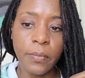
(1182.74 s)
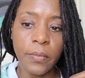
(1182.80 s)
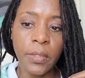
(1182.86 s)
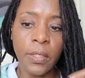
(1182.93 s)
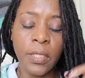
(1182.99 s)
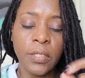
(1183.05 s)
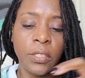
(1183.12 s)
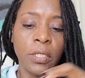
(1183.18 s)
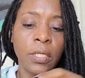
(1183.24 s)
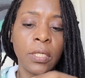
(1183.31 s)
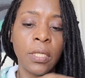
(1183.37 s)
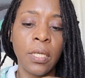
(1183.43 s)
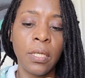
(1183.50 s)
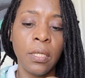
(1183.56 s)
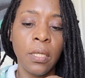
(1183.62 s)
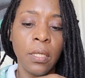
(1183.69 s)
because you're
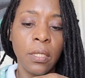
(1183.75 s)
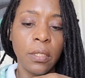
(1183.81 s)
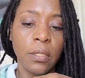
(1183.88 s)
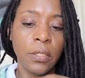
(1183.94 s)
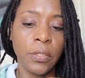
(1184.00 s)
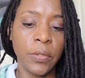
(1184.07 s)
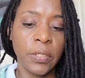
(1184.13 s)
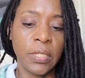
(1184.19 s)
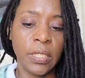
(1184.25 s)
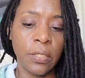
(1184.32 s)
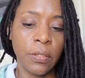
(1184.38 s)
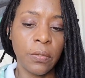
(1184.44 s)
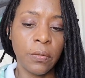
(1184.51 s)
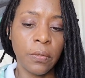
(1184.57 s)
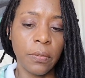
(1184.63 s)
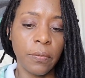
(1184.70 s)
gonna do a
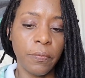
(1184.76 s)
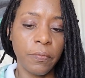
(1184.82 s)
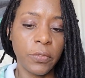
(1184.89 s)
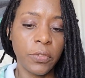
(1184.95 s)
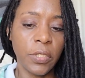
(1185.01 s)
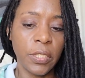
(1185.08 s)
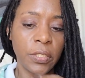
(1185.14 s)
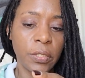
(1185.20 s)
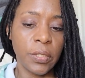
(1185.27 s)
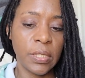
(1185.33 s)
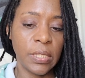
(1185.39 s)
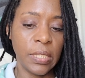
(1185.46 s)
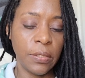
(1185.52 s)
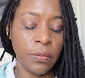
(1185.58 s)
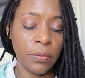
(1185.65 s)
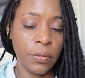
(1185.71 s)
single traditional
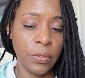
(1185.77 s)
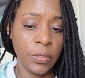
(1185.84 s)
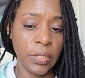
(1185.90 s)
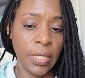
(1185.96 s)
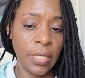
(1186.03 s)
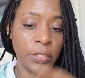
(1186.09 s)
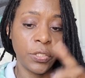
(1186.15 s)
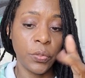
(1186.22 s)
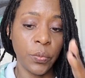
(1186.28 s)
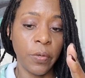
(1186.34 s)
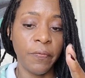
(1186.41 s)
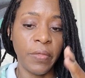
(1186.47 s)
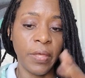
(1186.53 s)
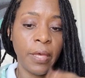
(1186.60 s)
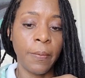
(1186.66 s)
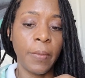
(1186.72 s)
single crochet, 2 of
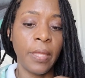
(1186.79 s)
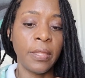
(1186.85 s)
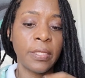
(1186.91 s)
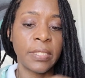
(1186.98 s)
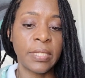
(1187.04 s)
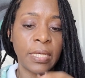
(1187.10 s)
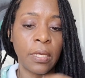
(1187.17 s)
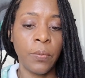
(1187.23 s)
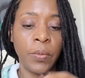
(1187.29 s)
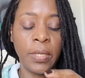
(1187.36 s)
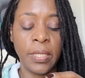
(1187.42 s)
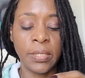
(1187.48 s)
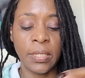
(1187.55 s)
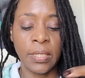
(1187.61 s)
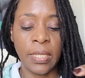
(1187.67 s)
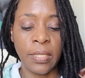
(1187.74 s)
them, and the second one
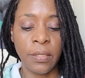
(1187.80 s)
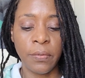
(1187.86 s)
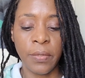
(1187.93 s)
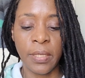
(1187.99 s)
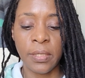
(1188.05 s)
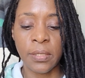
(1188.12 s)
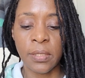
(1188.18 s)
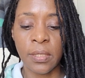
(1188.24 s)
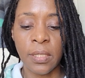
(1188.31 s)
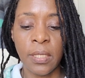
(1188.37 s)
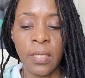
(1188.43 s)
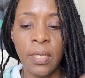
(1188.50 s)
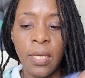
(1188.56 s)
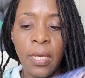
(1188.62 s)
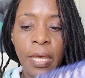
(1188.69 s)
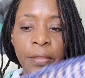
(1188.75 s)
is an increase,
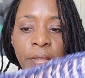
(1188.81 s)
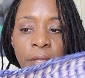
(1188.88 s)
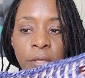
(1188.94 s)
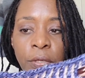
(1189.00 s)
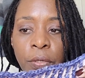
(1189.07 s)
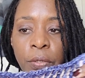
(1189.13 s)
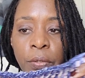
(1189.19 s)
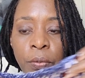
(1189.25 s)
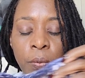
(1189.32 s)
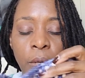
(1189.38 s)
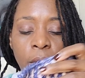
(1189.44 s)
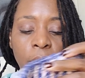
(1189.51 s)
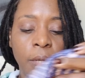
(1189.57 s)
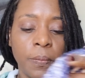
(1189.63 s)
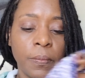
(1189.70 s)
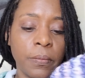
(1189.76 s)
and then
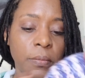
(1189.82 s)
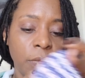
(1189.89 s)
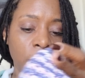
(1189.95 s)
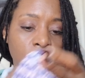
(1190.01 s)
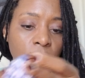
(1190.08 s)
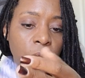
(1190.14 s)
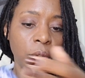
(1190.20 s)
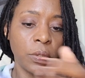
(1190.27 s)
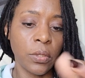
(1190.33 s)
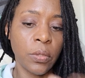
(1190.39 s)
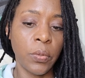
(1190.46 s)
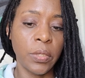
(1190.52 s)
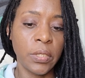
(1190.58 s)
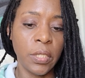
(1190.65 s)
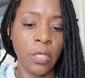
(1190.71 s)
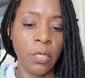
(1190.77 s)
you'll go
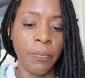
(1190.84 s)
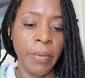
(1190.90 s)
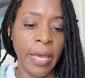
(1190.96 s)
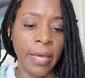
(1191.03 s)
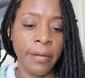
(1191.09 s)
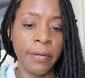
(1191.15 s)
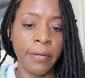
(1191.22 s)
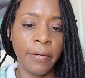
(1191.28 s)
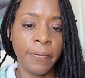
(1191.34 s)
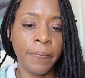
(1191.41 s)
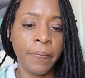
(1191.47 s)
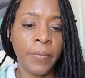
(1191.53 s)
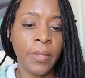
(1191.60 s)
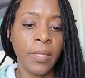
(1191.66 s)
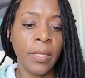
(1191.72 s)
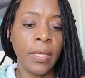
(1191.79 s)
into your pattern.
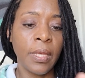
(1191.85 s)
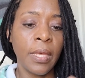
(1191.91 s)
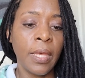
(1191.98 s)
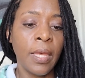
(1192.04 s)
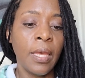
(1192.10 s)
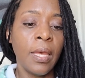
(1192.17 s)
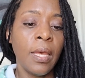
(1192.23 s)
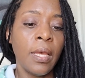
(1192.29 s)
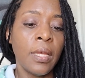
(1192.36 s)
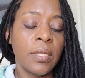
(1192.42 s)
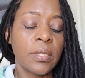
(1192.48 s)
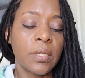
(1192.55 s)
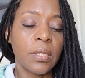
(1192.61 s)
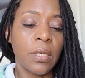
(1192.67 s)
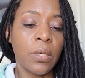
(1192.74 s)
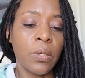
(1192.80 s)

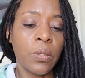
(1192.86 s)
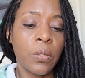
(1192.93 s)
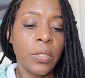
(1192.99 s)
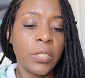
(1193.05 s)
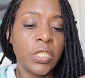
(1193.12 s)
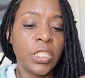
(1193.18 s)
So